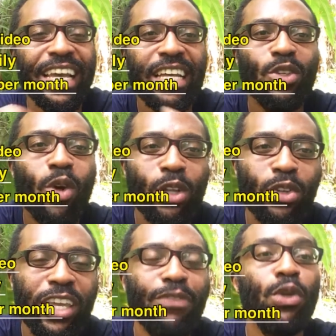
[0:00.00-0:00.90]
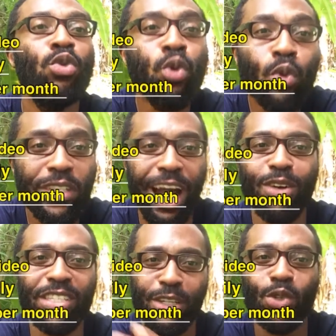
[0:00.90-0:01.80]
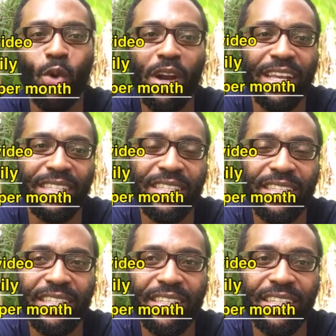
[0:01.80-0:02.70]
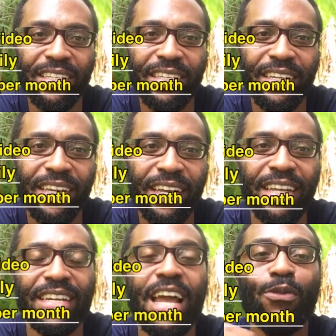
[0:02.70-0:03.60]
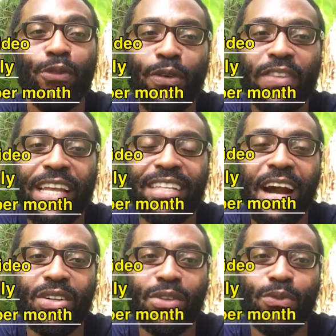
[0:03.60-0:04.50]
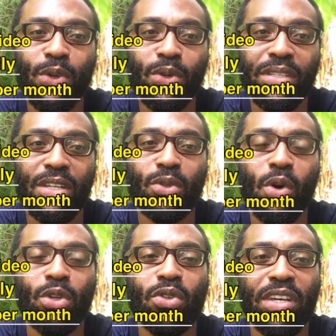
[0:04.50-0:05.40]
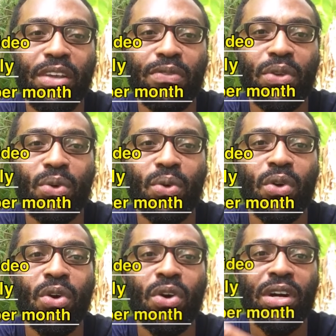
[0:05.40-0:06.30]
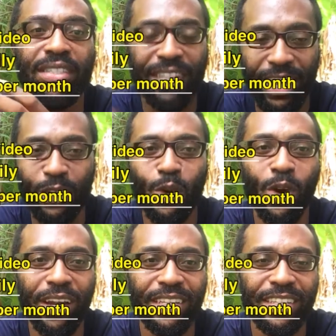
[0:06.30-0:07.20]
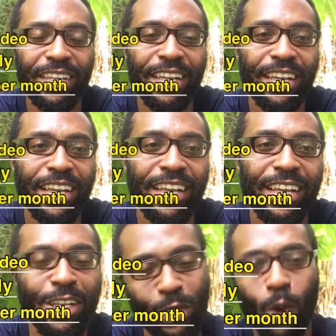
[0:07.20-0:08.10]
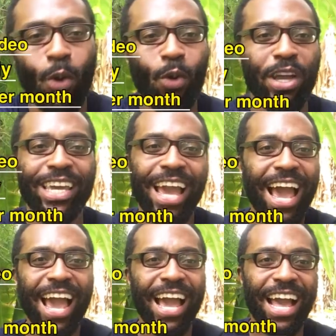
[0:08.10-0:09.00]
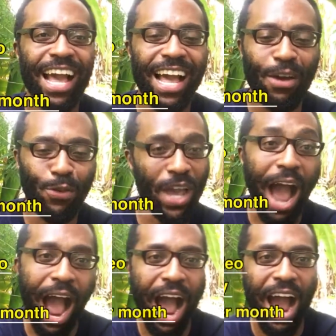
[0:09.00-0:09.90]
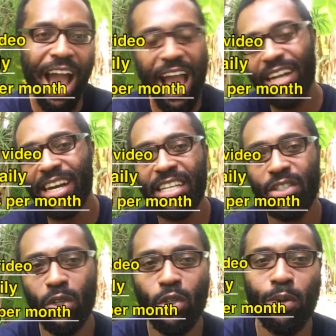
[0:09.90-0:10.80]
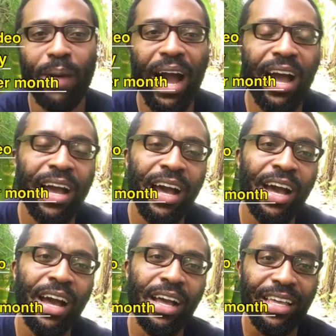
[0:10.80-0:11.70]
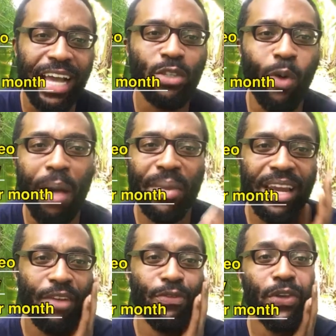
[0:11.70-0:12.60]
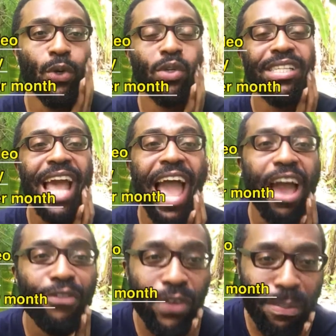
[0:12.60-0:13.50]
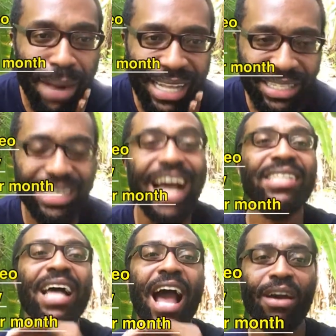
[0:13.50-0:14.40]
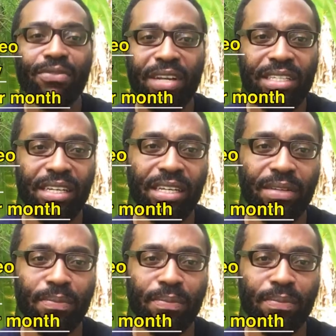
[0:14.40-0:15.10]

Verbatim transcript: is going to give you $2,000, then 50,000 views is going to give you $10. So here we are. Headless YouTuber gets 1 million views every month. That's averagely.